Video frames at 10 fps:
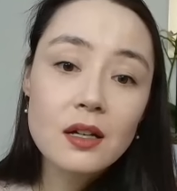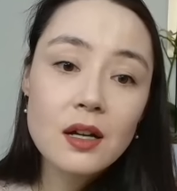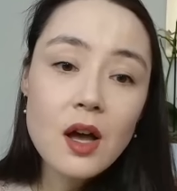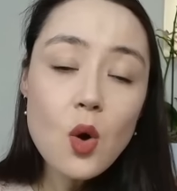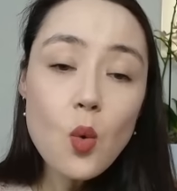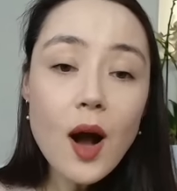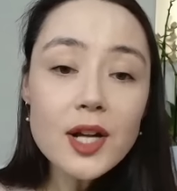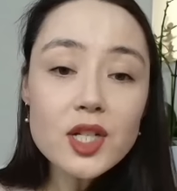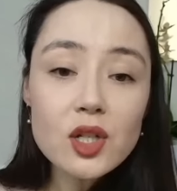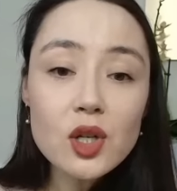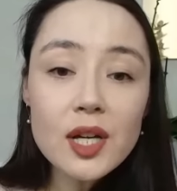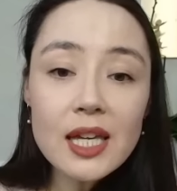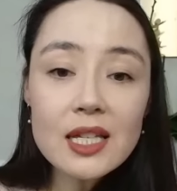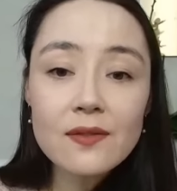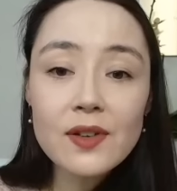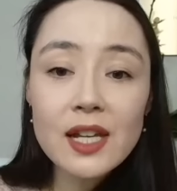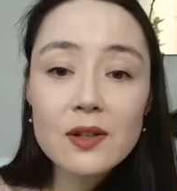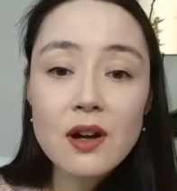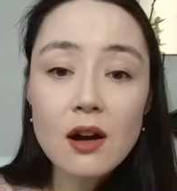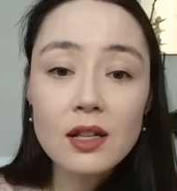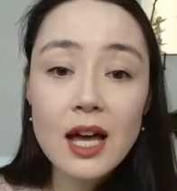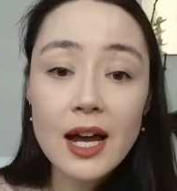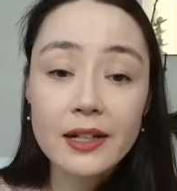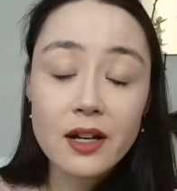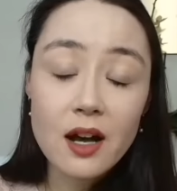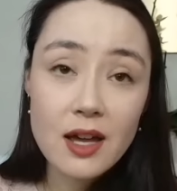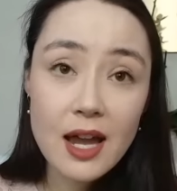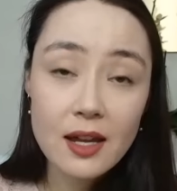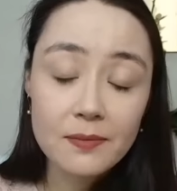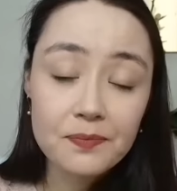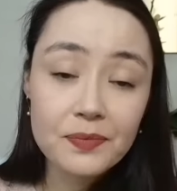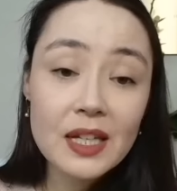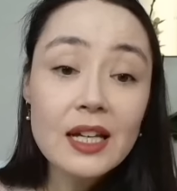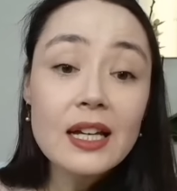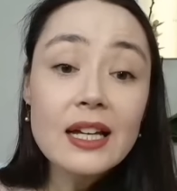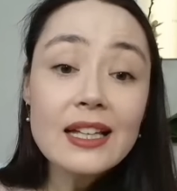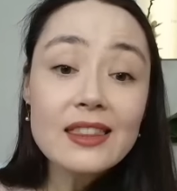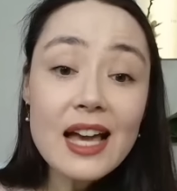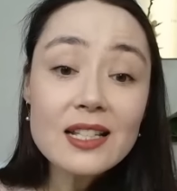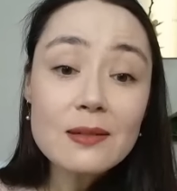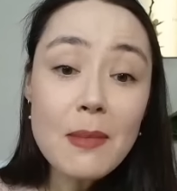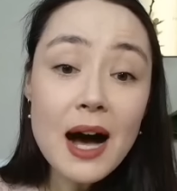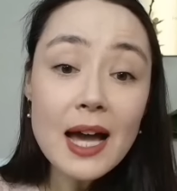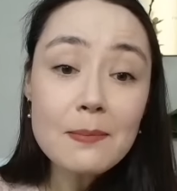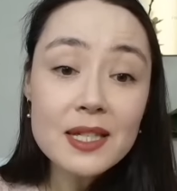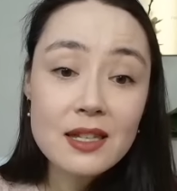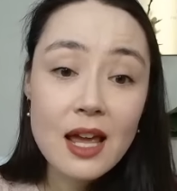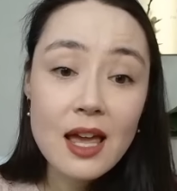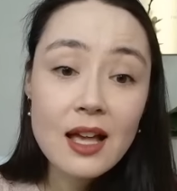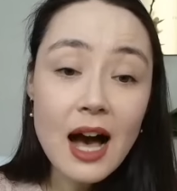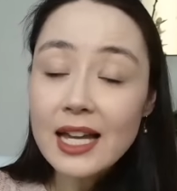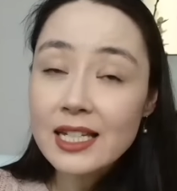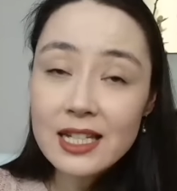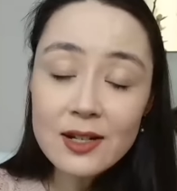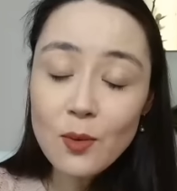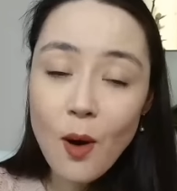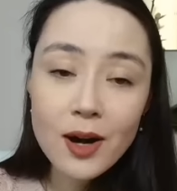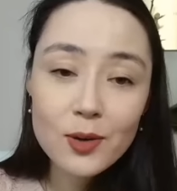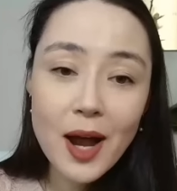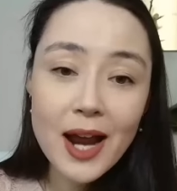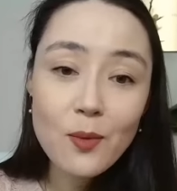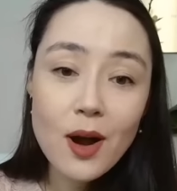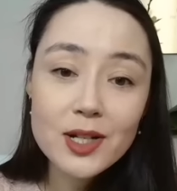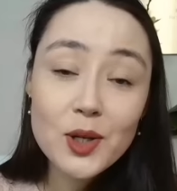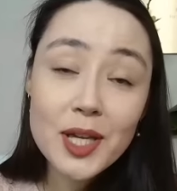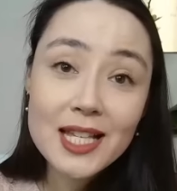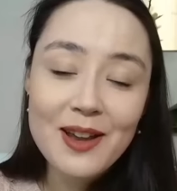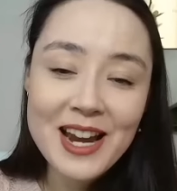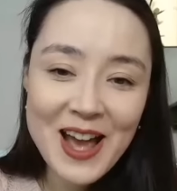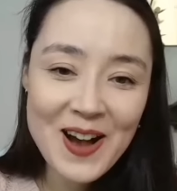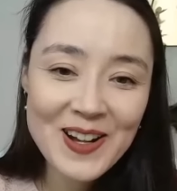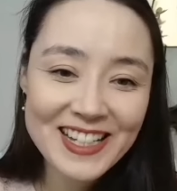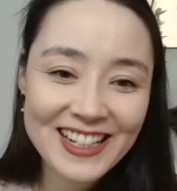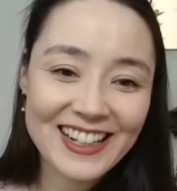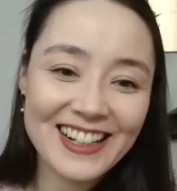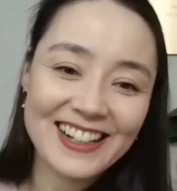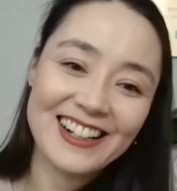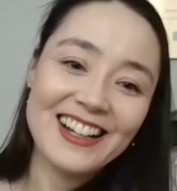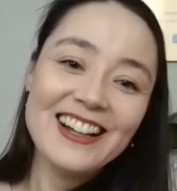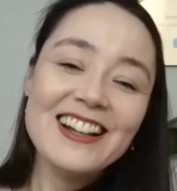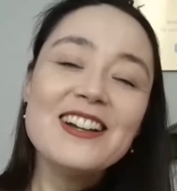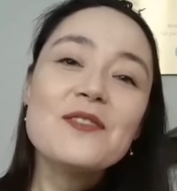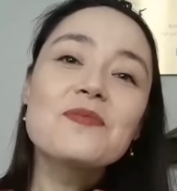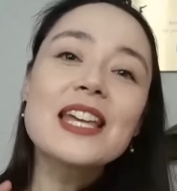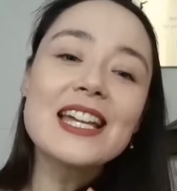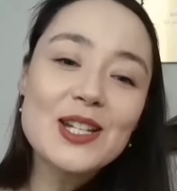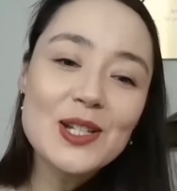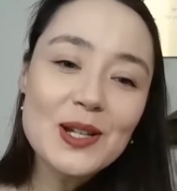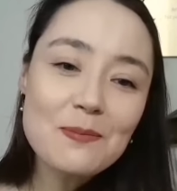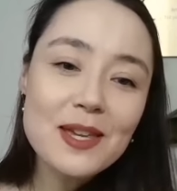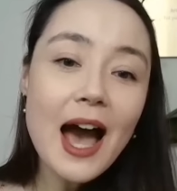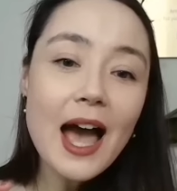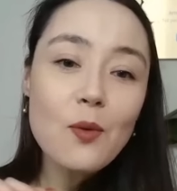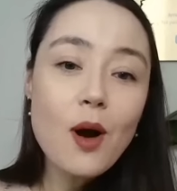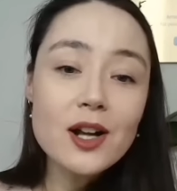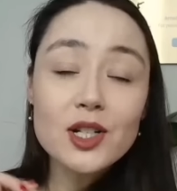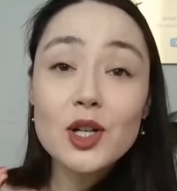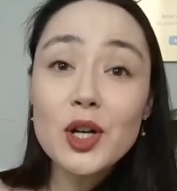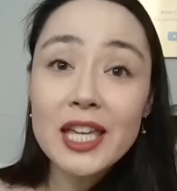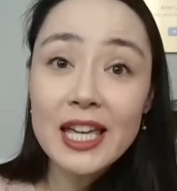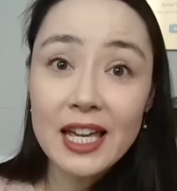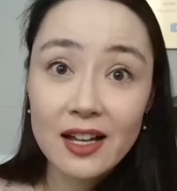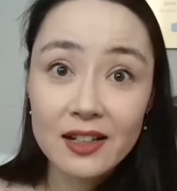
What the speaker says: watch cookies videos online. Okay, that's my mistake. I didn't want to write watch cookies videos. It should be I watch cooking